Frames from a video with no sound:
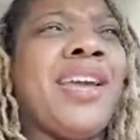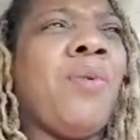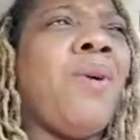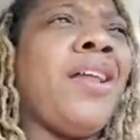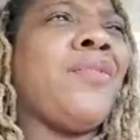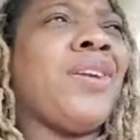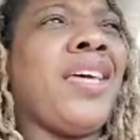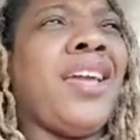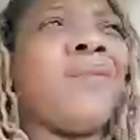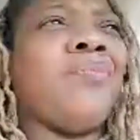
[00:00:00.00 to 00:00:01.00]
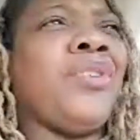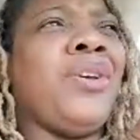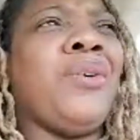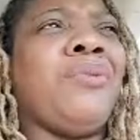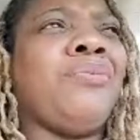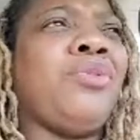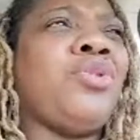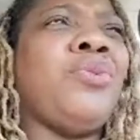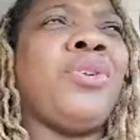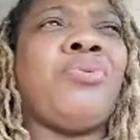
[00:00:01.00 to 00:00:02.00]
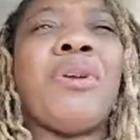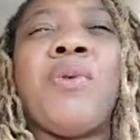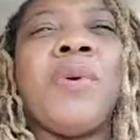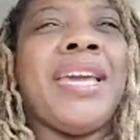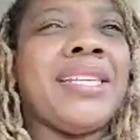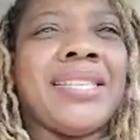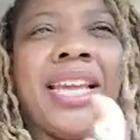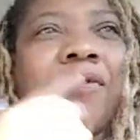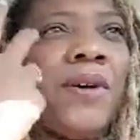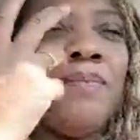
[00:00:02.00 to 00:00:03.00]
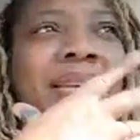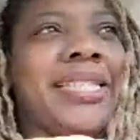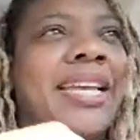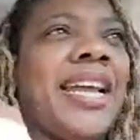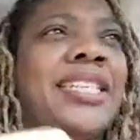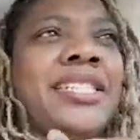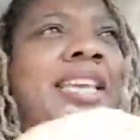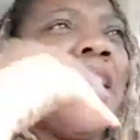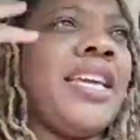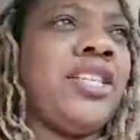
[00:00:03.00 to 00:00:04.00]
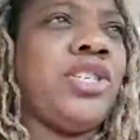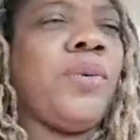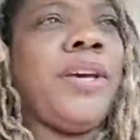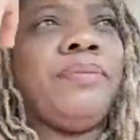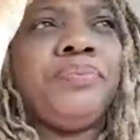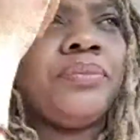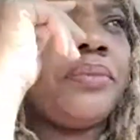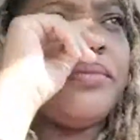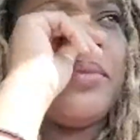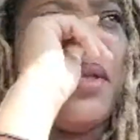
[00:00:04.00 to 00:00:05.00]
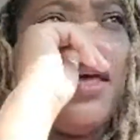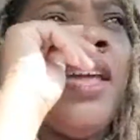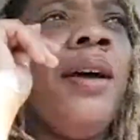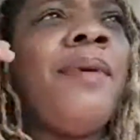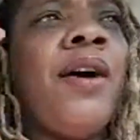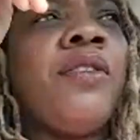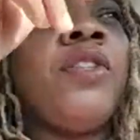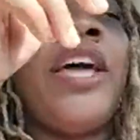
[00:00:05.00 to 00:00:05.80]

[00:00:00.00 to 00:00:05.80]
one every 2 or 3 weeks, if I'm busy and I just can't get to it and I'm out